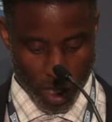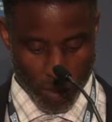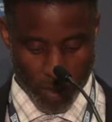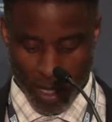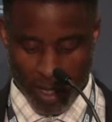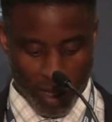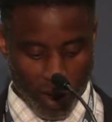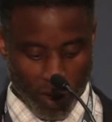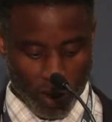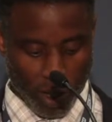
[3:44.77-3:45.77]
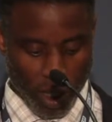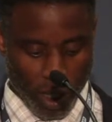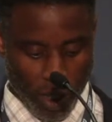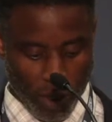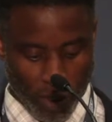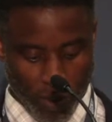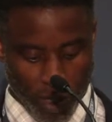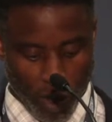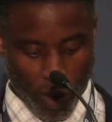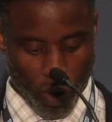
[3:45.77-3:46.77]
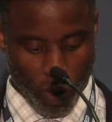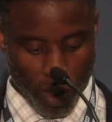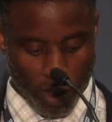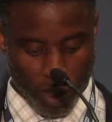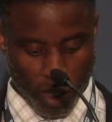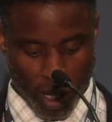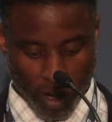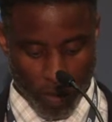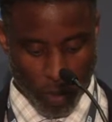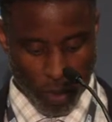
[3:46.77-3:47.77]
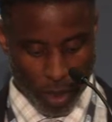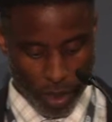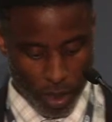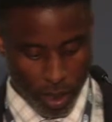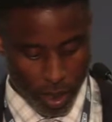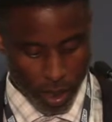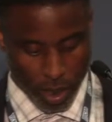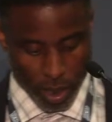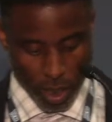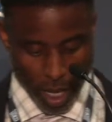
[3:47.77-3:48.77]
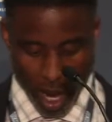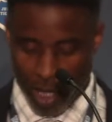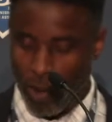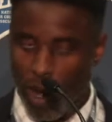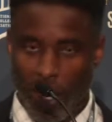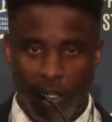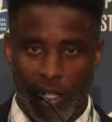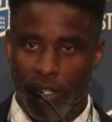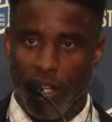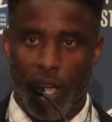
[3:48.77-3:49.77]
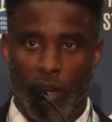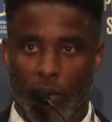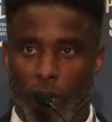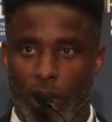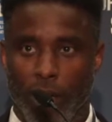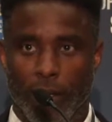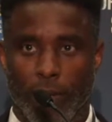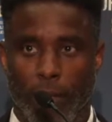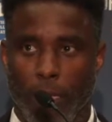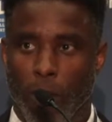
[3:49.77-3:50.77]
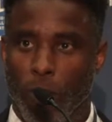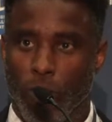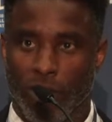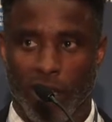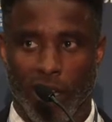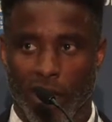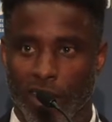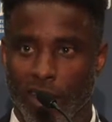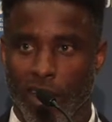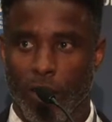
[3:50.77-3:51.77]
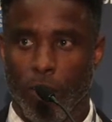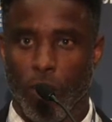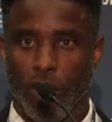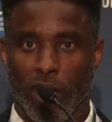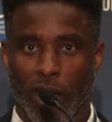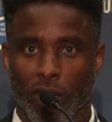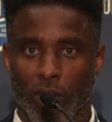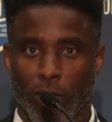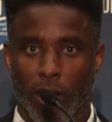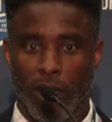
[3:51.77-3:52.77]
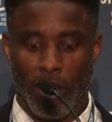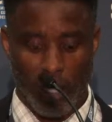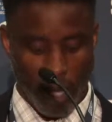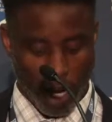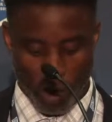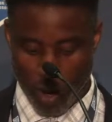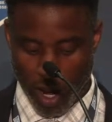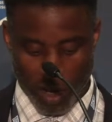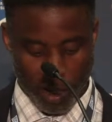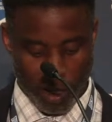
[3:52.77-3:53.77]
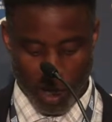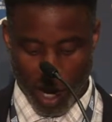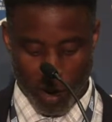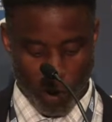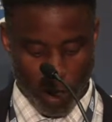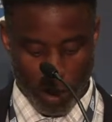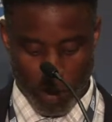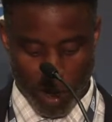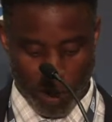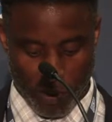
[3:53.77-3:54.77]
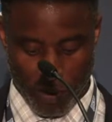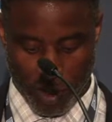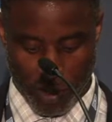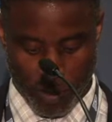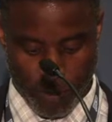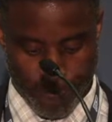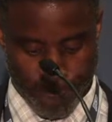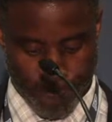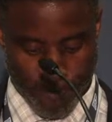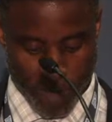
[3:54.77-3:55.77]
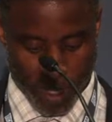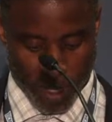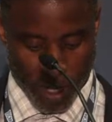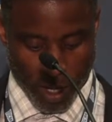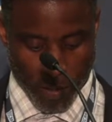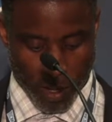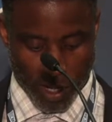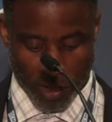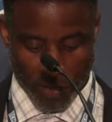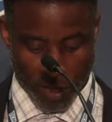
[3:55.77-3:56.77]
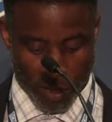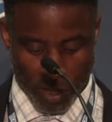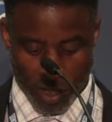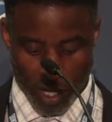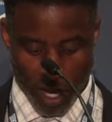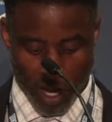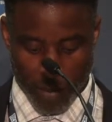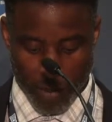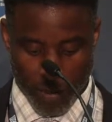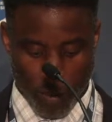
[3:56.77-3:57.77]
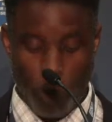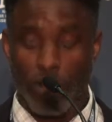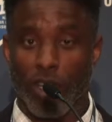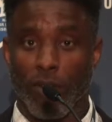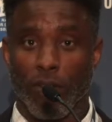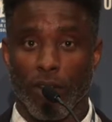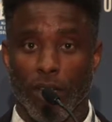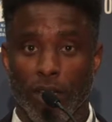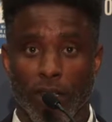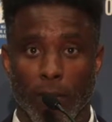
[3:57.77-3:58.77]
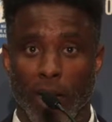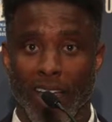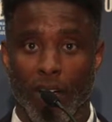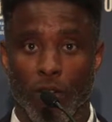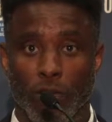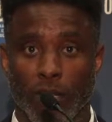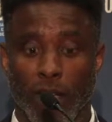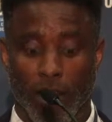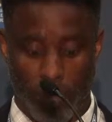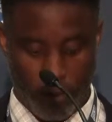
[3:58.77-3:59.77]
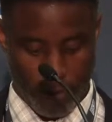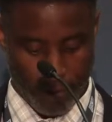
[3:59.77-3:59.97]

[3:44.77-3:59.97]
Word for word: Monty talked talked to me the whole way to the airport. I cried the entire way. Once I got to the airport and got on the plane, I cried the entire way to Bakersfield. Bakersfield could not have been more different than my hometown.